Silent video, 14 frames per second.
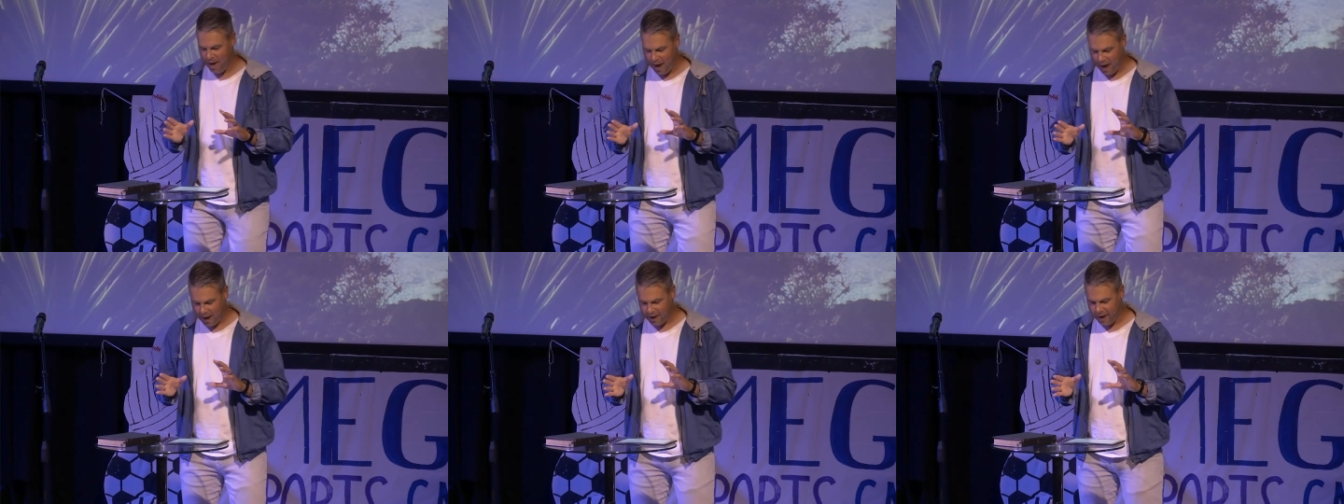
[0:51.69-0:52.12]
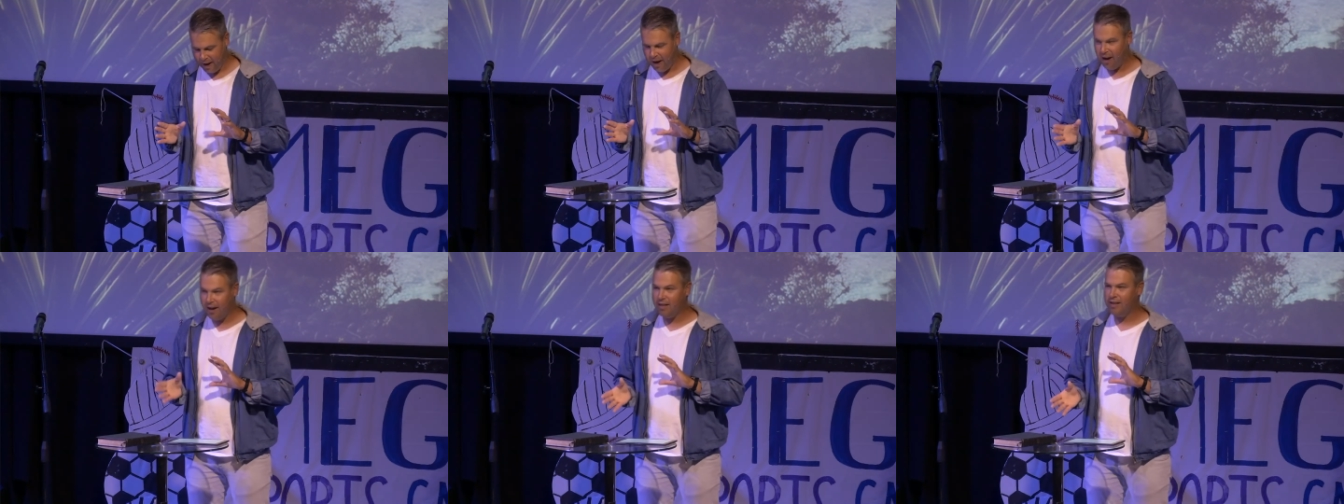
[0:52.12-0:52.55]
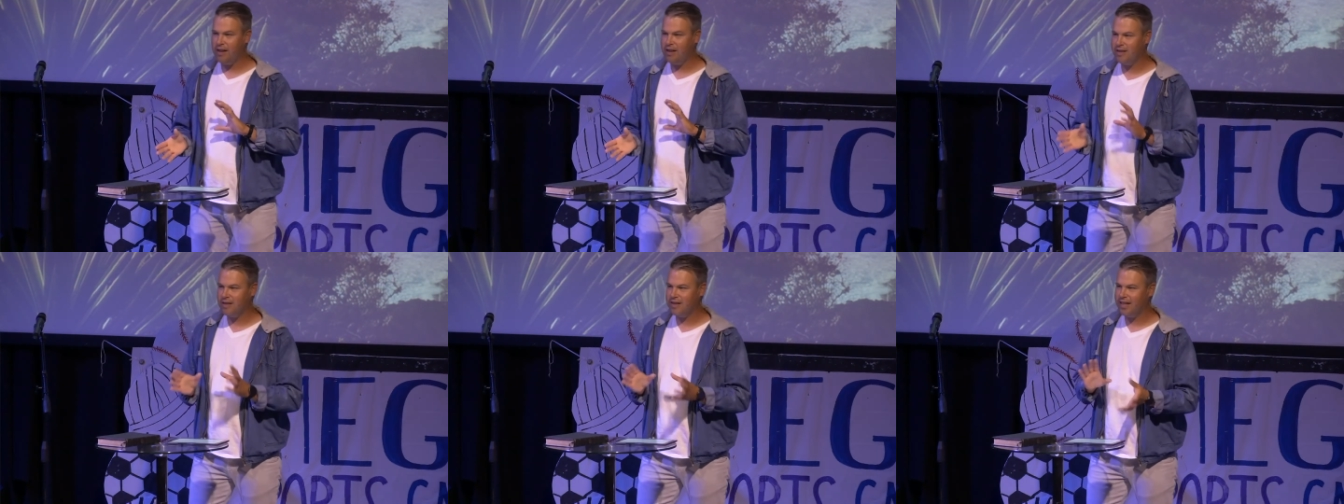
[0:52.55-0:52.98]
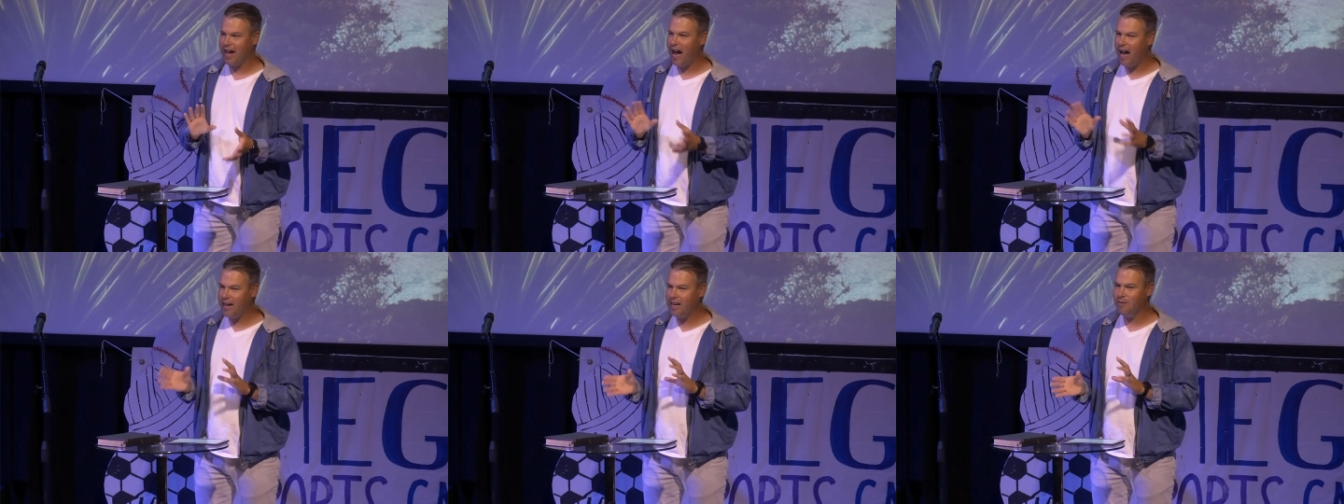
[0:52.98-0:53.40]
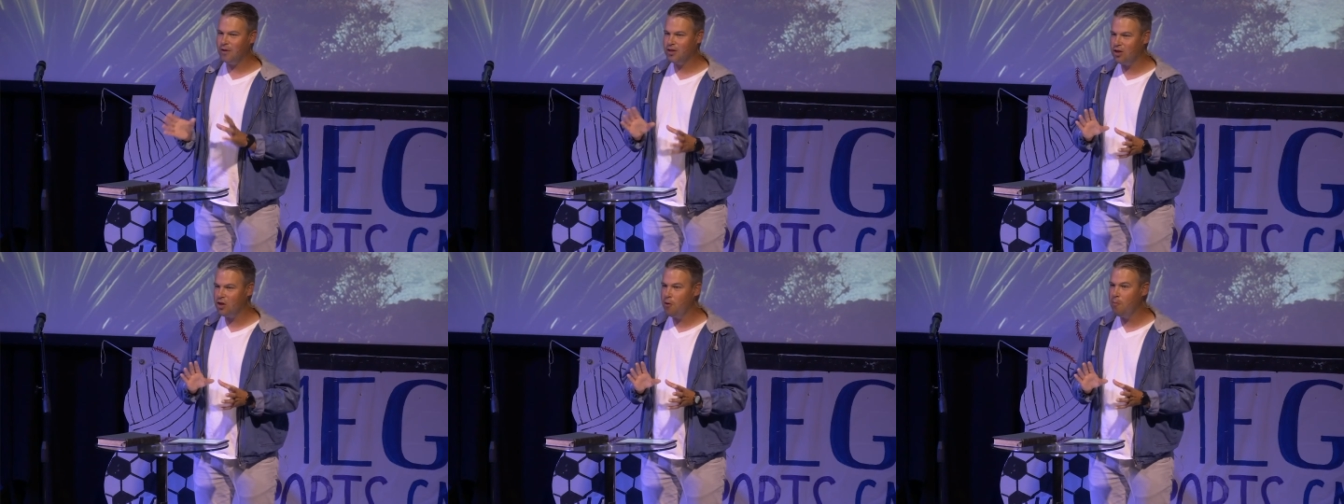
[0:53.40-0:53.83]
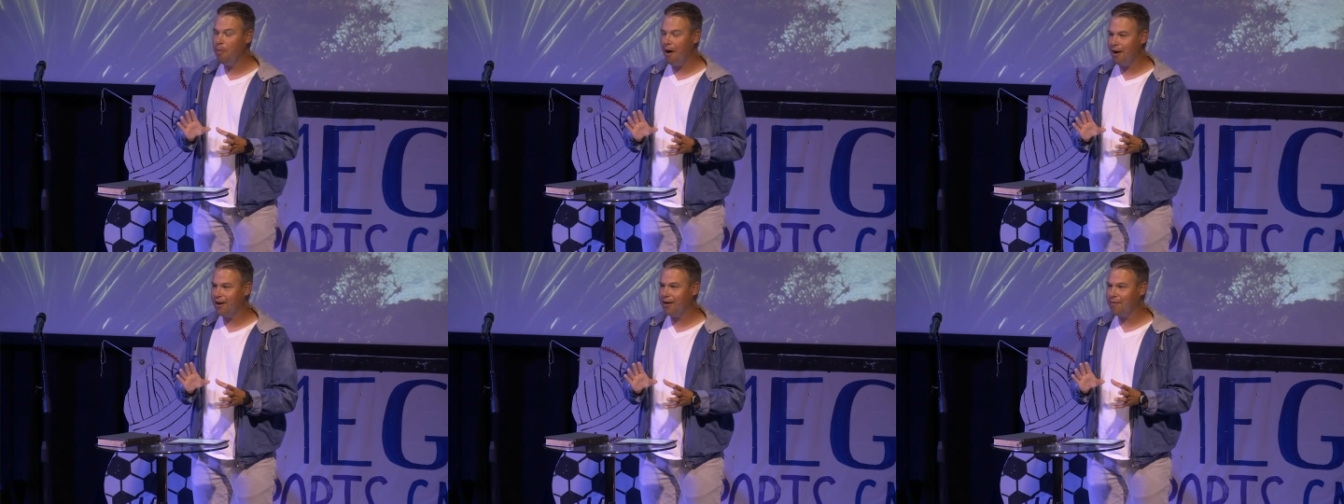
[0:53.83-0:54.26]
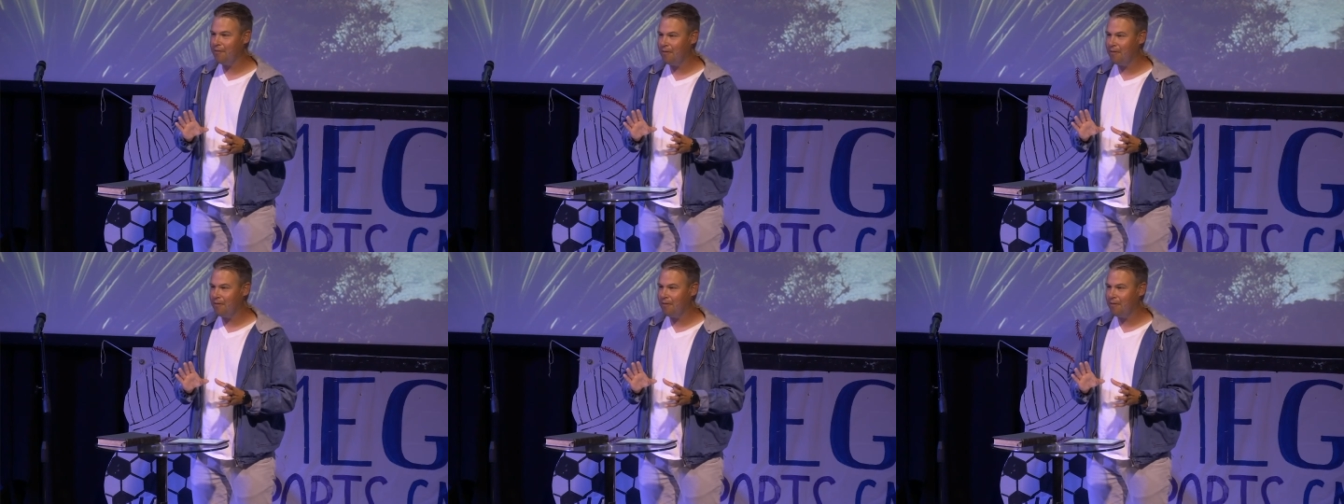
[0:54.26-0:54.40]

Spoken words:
and it's kind of a two-part